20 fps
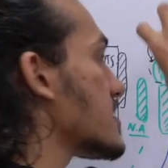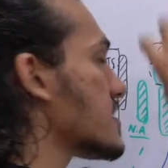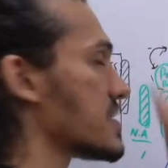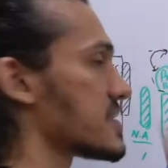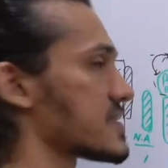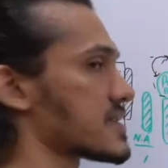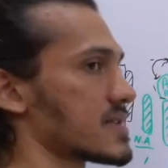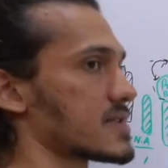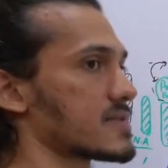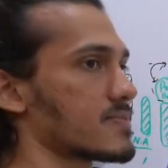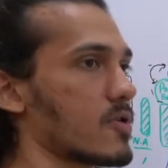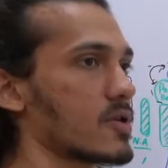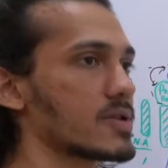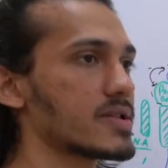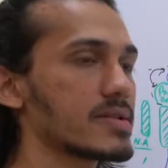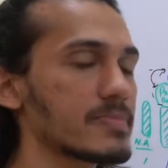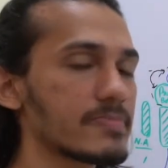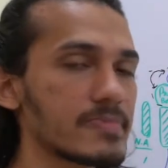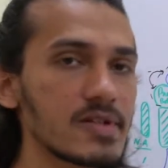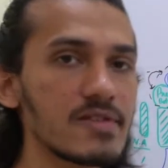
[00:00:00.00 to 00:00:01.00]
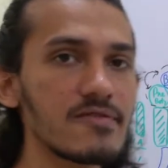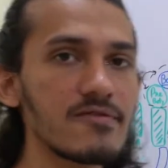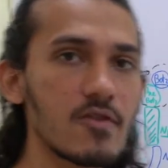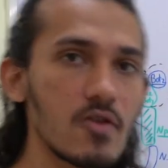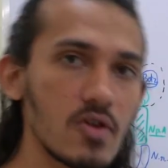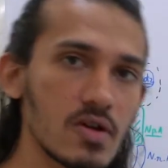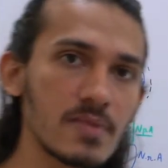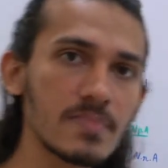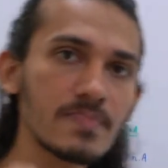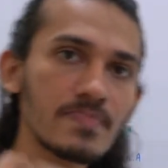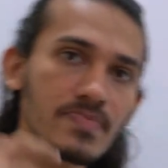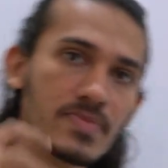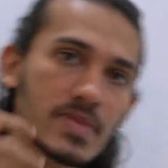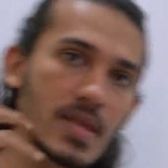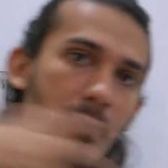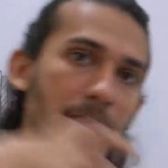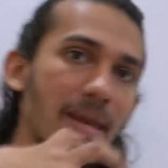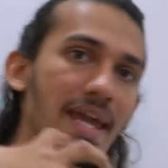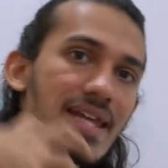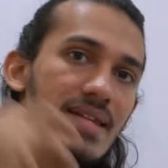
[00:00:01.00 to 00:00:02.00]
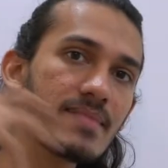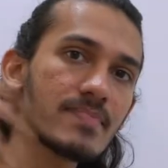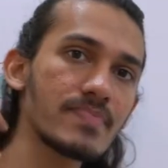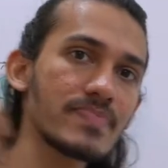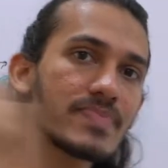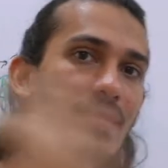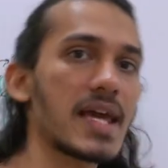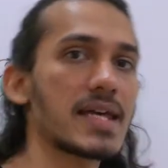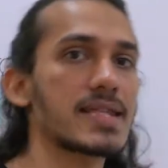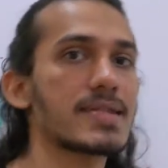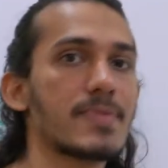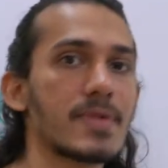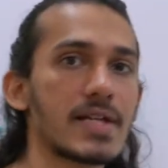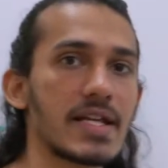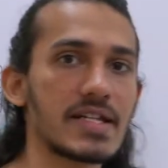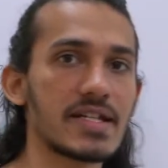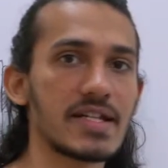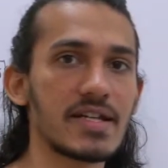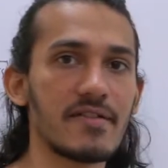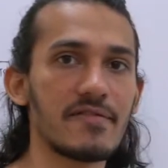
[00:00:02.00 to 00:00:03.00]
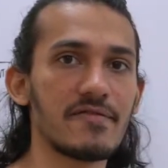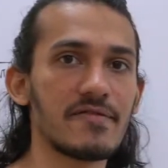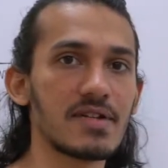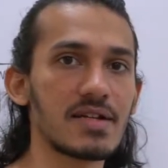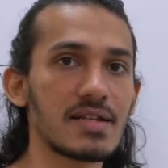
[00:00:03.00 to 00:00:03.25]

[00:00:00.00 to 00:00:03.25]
is responsible for the main expiratory effort.